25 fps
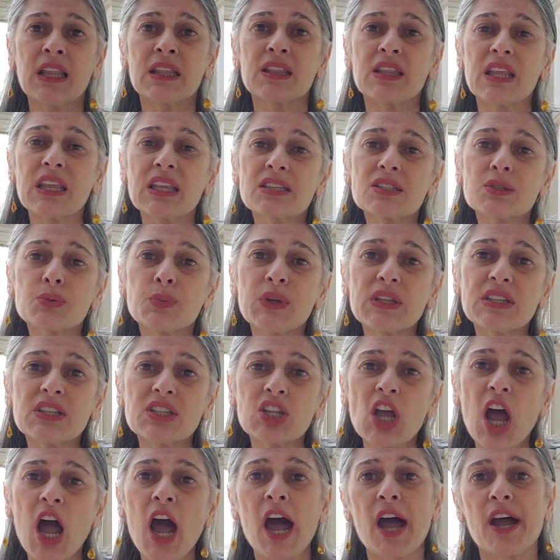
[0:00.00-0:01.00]
things we
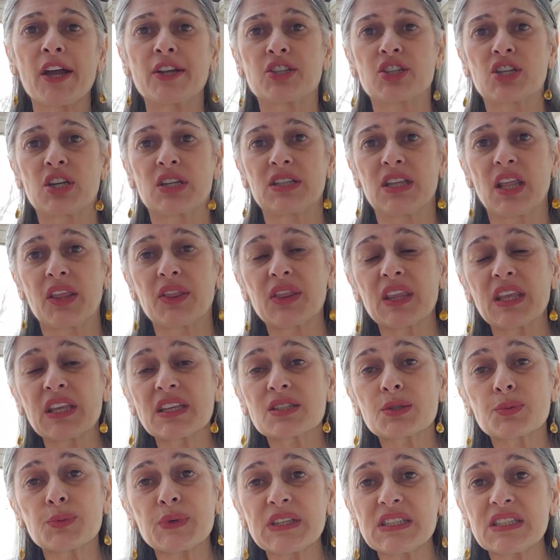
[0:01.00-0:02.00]
touch and the
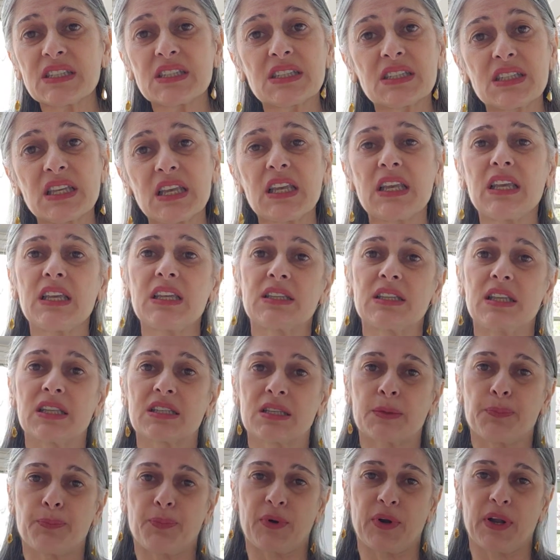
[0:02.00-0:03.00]
things we see in the
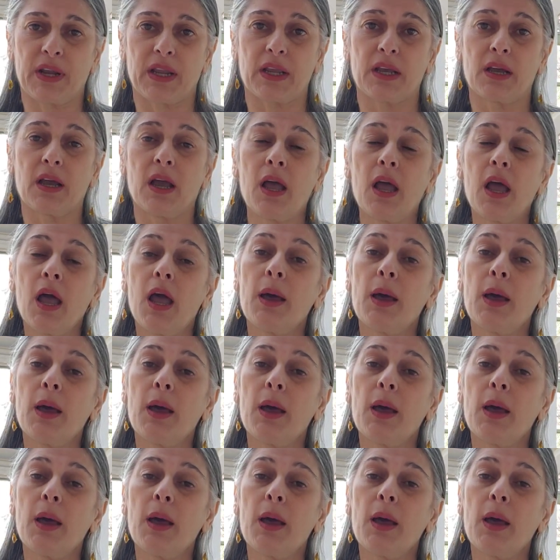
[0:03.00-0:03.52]
spring.